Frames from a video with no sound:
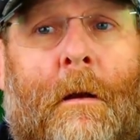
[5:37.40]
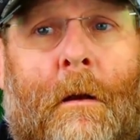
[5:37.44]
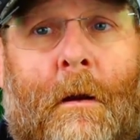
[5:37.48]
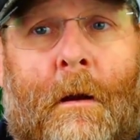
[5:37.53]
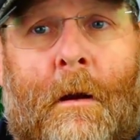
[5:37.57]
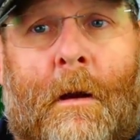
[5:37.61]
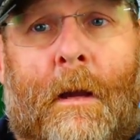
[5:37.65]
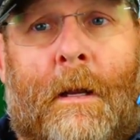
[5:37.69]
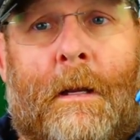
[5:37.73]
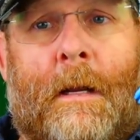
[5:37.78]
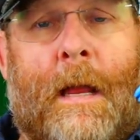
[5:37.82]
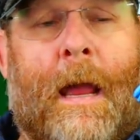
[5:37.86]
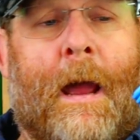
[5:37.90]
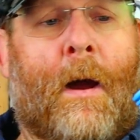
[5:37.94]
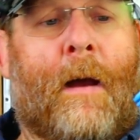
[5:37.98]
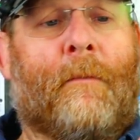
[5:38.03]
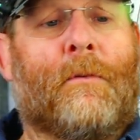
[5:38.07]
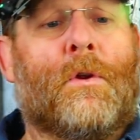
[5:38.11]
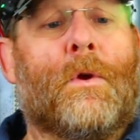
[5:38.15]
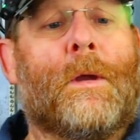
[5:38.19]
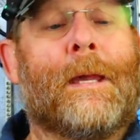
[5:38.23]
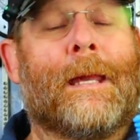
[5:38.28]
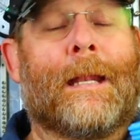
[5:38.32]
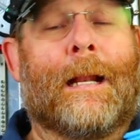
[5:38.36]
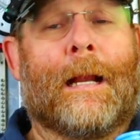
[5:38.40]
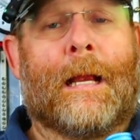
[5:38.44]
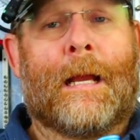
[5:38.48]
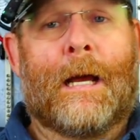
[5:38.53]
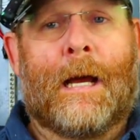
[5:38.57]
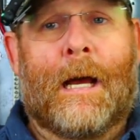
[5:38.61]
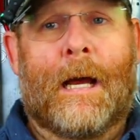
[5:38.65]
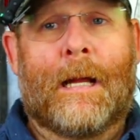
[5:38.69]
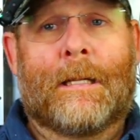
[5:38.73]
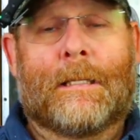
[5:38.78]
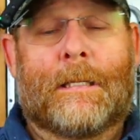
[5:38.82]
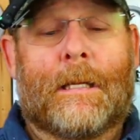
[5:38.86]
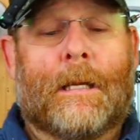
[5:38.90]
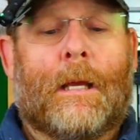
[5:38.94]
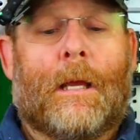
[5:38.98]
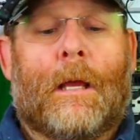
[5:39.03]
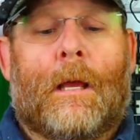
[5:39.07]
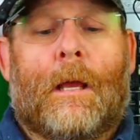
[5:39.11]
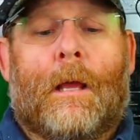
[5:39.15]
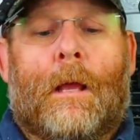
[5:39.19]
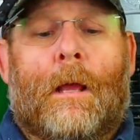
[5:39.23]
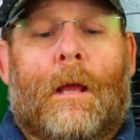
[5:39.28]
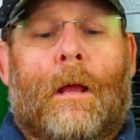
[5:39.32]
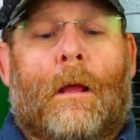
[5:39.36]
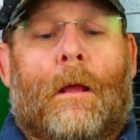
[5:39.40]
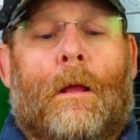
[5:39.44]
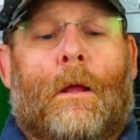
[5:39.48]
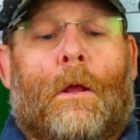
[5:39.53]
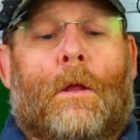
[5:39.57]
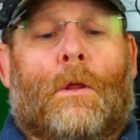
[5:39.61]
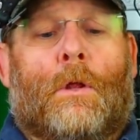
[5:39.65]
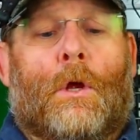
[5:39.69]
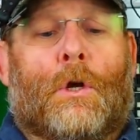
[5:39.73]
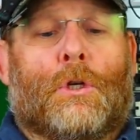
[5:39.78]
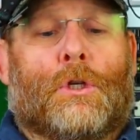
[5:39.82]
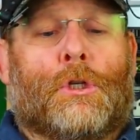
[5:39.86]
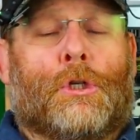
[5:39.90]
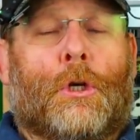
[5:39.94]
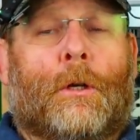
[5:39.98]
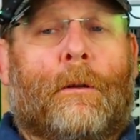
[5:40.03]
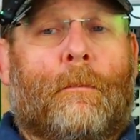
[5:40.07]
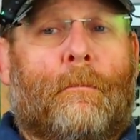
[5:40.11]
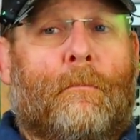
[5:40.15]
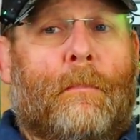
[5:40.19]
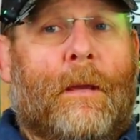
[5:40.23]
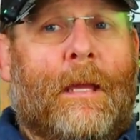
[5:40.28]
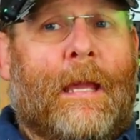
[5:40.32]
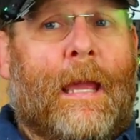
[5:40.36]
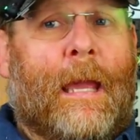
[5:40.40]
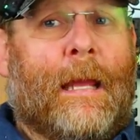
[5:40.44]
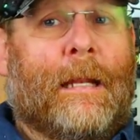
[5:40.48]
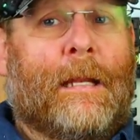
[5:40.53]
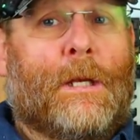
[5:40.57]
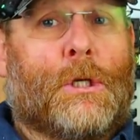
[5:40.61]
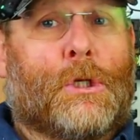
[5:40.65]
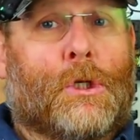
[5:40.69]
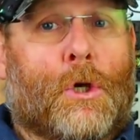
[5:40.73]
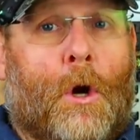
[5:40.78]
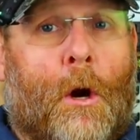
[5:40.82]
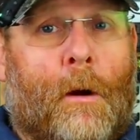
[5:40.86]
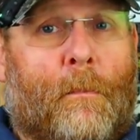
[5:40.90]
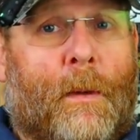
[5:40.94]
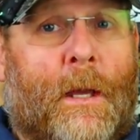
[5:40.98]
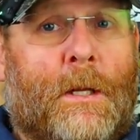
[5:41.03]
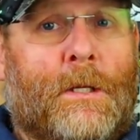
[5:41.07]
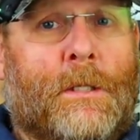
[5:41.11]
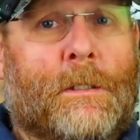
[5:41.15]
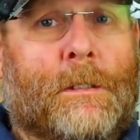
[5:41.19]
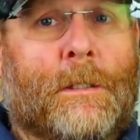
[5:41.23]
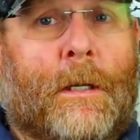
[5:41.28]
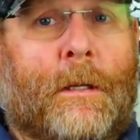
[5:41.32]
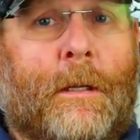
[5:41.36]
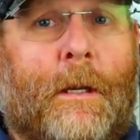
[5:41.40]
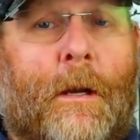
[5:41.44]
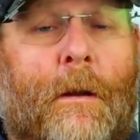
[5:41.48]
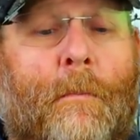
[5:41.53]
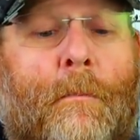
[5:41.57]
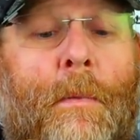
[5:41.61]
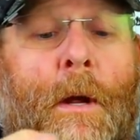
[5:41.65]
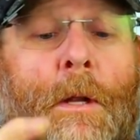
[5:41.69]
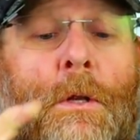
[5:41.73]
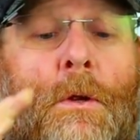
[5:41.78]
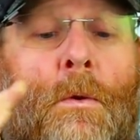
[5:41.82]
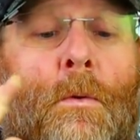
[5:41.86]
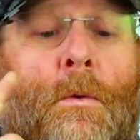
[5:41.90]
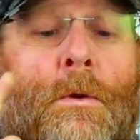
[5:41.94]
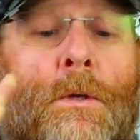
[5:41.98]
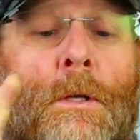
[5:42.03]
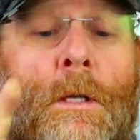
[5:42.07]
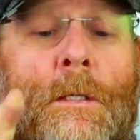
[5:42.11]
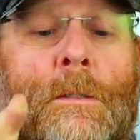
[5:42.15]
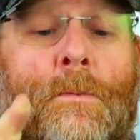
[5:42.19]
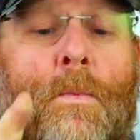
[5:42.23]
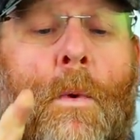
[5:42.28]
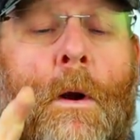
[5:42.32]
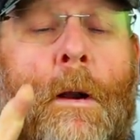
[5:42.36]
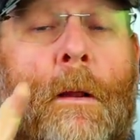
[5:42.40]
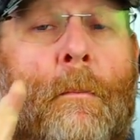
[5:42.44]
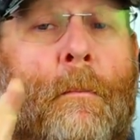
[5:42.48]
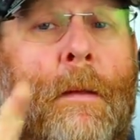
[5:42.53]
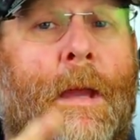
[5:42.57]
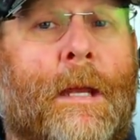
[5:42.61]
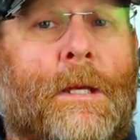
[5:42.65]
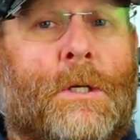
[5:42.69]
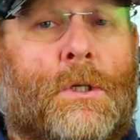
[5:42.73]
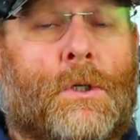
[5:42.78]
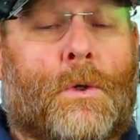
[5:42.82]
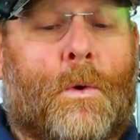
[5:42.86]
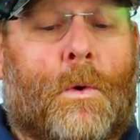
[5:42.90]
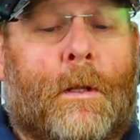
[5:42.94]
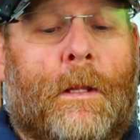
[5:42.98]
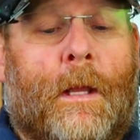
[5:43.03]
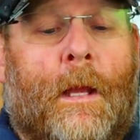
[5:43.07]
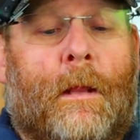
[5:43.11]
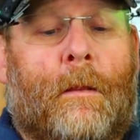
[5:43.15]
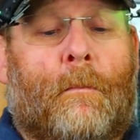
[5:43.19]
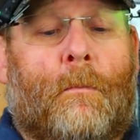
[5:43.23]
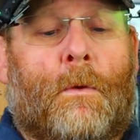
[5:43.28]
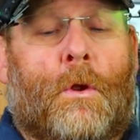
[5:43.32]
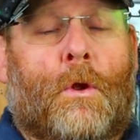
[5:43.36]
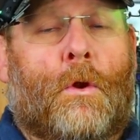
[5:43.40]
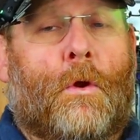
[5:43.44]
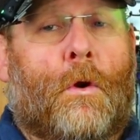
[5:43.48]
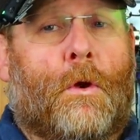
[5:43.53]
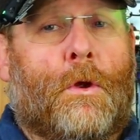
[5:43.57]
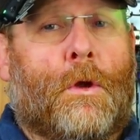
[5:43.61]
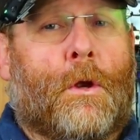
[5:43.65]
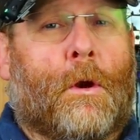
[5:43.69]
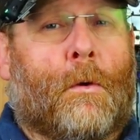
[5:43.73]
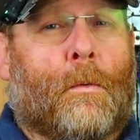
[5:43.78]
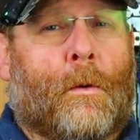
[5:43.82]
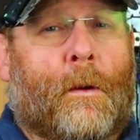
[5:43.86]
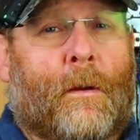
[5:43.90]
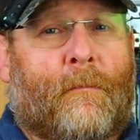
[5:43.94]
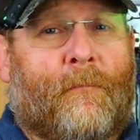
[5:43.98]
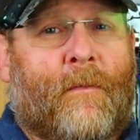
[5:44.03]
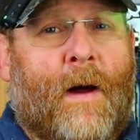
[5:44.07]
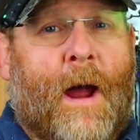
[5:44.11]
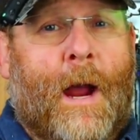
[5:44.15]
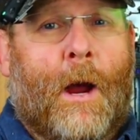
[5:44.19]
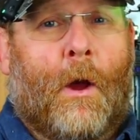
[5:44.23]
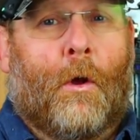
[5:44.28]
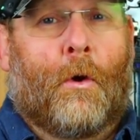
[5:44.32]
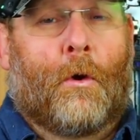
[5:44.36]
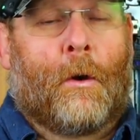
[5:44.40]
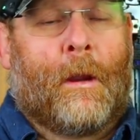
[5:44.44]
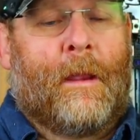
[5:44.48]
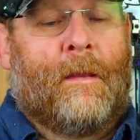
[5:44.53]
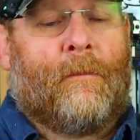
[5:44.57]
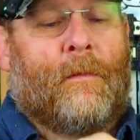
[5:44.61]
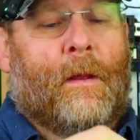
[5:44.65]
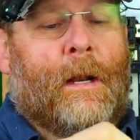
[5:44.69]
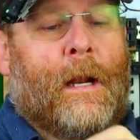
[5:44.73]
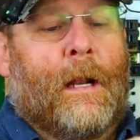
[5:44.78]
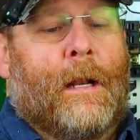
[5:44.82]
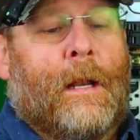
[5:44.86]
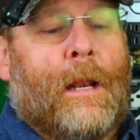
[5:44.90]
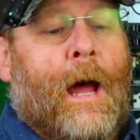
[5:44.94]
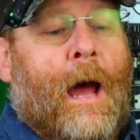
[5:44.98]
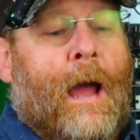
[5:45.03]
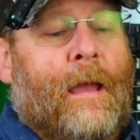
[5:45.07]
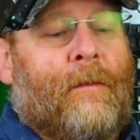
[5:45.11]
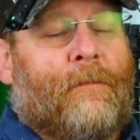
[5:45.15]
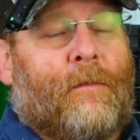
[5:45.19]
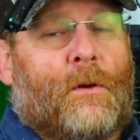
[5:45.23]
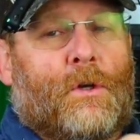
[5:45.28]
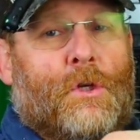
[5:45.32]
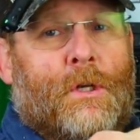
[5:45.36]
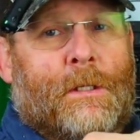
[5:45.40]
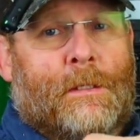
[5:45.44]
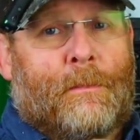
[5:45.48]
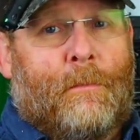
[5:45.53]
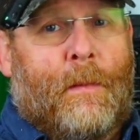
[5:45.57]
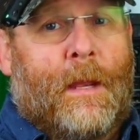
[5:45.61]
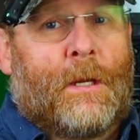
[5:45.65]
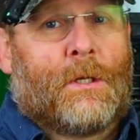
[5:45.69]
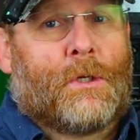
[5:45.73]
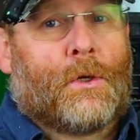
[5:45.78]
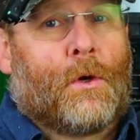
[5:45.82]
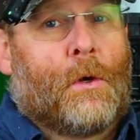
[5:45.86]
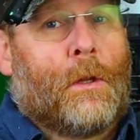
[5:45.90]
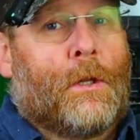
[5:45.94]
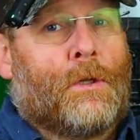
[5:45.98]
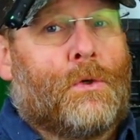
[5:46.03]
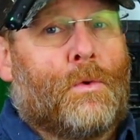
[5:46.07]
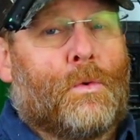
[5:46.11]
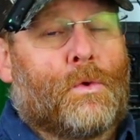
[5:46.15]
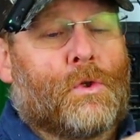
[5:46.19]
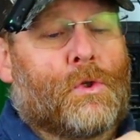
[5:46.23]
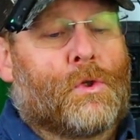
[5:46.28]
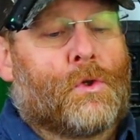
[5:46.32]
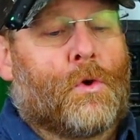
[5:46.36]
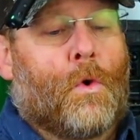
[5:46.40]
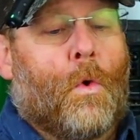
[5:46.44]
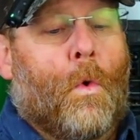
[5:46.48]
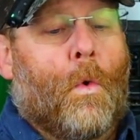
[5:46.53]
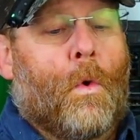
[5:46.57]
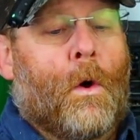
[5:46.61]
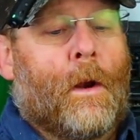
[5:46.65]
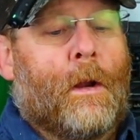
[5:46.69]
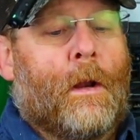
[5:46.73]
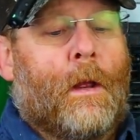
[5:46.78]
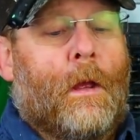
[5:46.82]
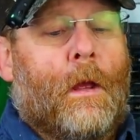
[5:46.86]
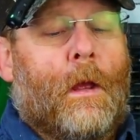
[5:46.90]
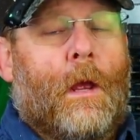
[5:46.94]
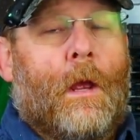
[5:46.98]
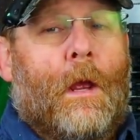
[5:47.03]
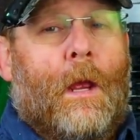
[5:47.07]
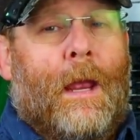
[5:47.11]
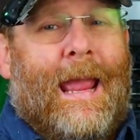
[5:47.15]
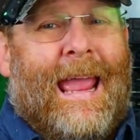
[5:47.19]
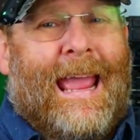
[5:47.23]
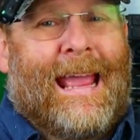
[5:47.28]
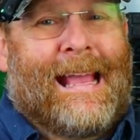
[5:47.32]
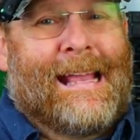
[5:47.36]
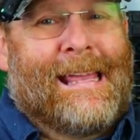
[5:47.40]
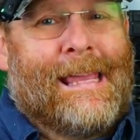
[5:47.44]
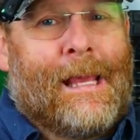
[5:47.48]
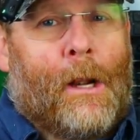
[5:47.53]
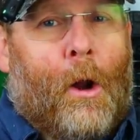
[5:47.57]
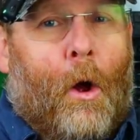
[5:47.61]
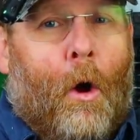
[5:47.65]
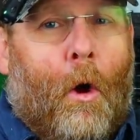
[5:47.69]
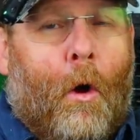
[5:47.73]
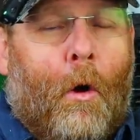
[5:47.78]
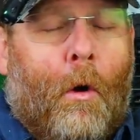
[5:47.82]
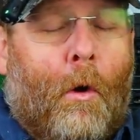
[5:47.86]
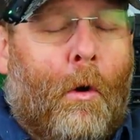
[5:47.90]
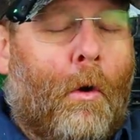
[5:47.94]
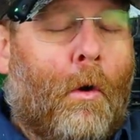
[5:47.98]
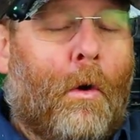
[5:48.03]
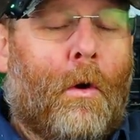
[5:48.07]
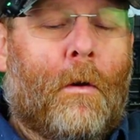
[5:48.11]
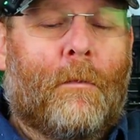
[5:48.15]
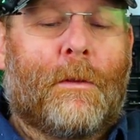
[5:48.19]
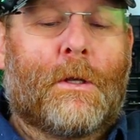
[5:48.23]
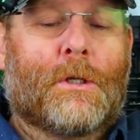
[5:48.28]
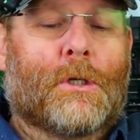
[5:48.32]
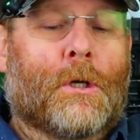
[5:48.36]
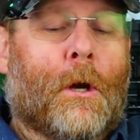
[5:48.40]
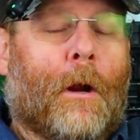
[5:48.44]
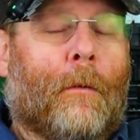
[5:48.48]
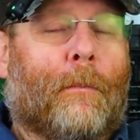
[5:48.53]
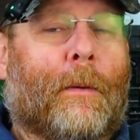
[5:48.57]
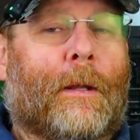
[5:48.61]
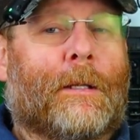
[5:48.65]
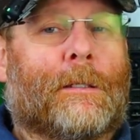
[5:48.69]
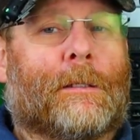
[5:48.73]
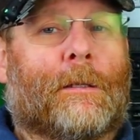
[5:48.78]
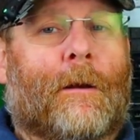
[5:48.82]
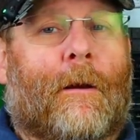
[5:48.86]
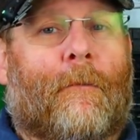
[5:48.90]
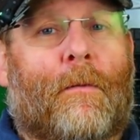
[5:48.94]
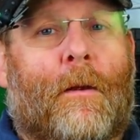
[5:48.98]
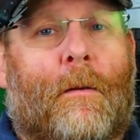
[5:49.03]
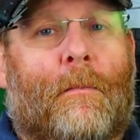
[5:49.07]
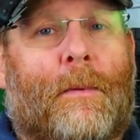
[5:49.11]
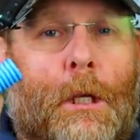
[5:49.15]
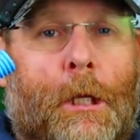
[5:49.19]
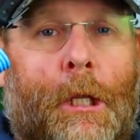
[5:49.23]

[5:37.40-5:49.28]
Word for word: All right, now after you get it cut, there shouldn't be any sharp edges on here, but you just want to make sure that, you know, you can run a file or even a knife and just make sure that you score it and get all the sharp edges off here.